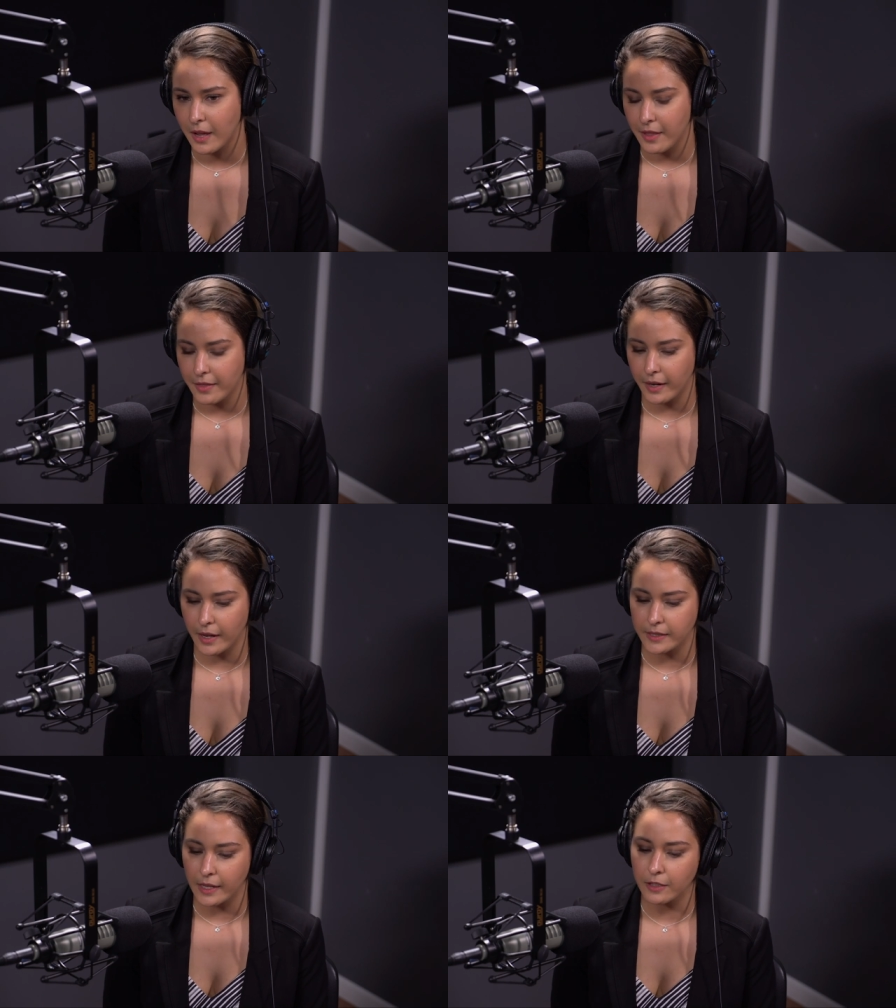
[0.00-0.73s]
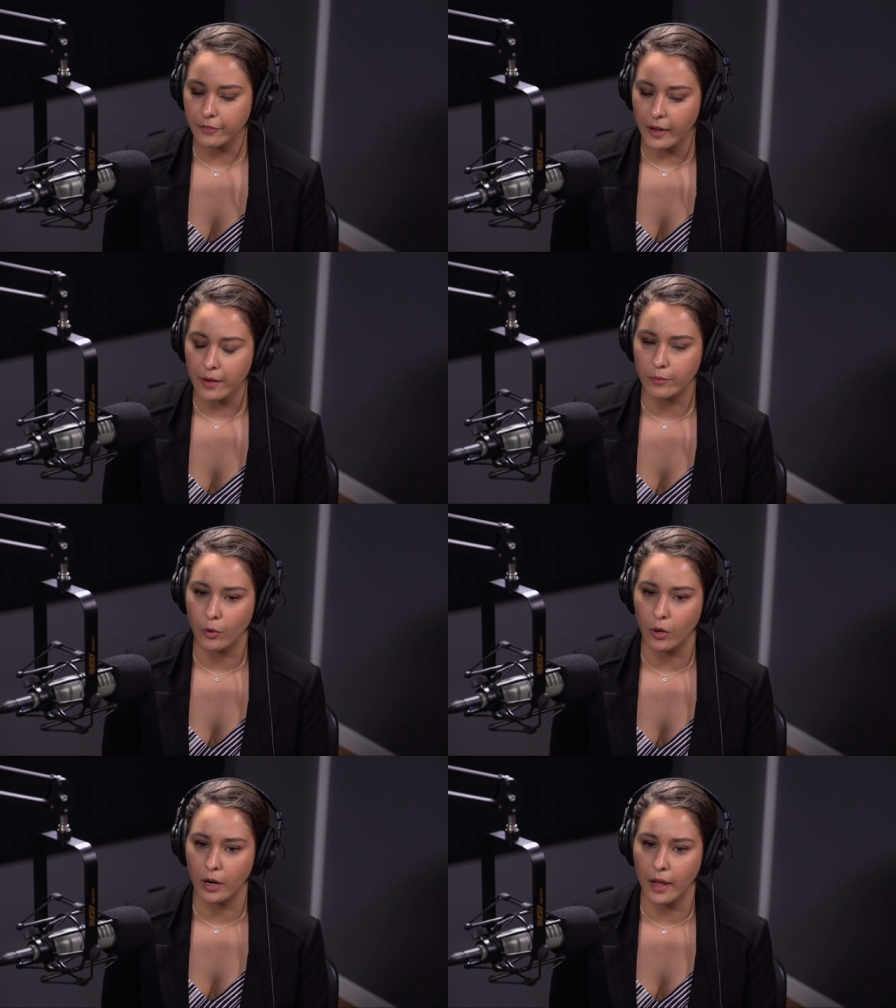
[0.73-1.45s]
that identified
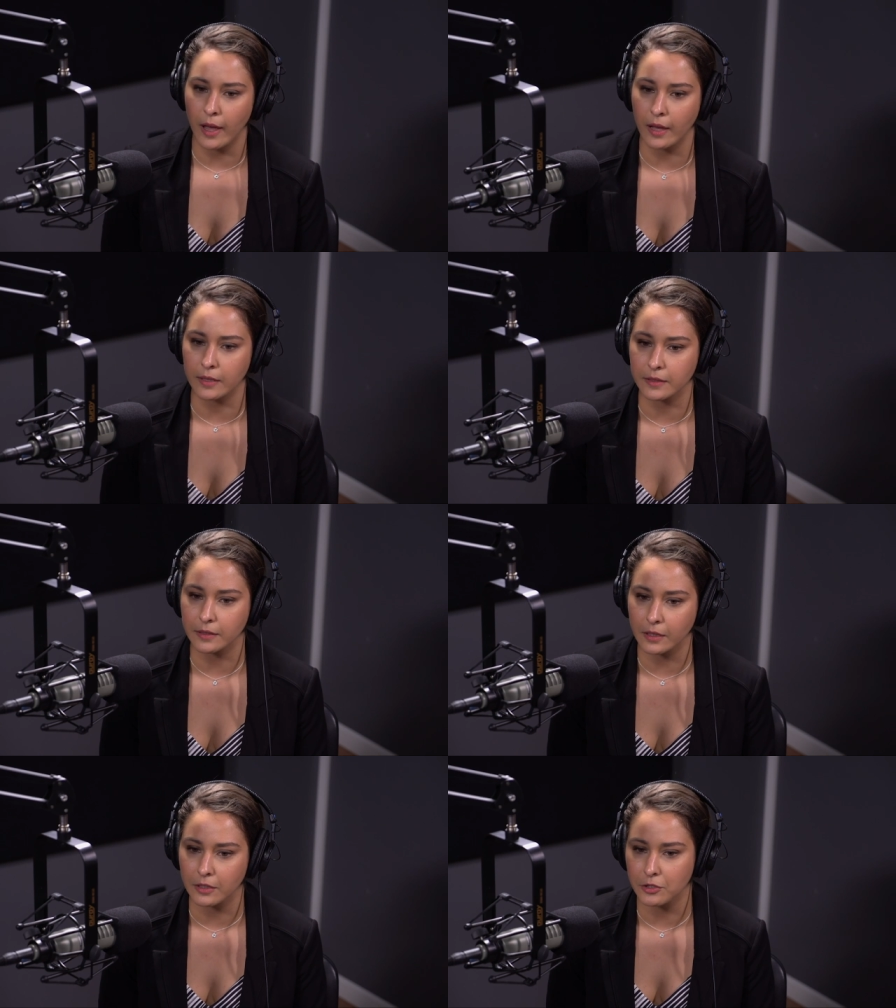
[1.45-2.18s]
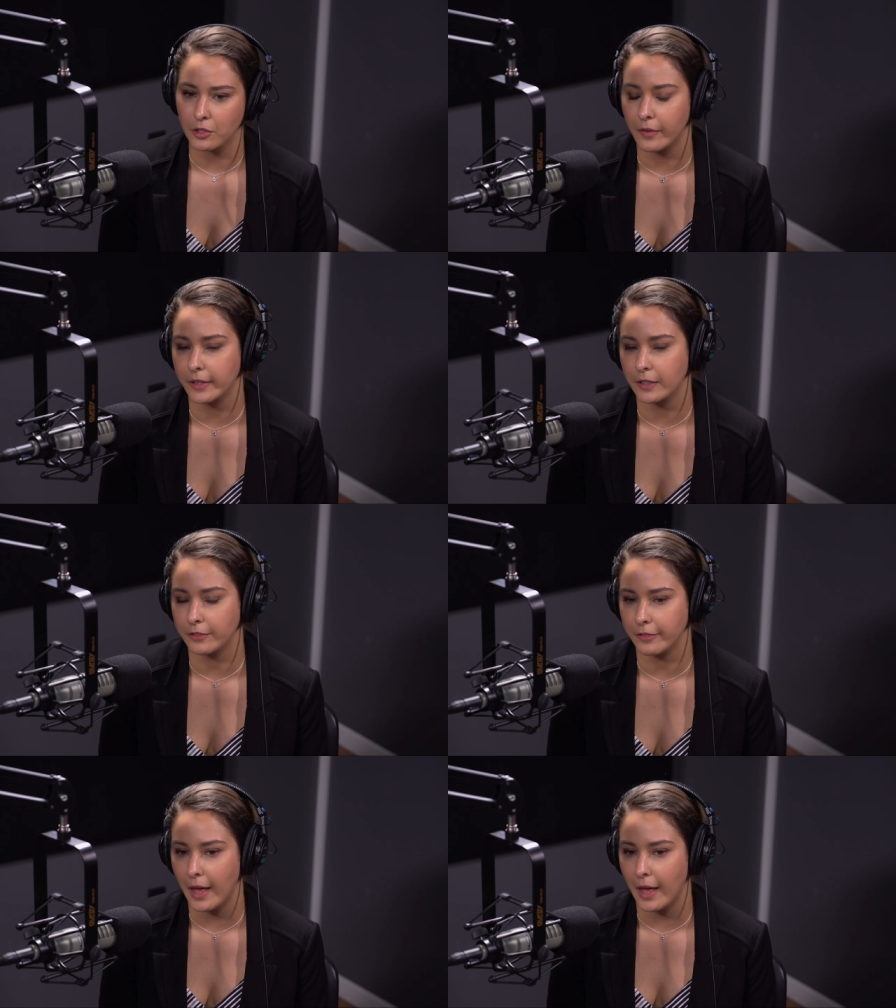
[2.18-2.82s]
more as conservative,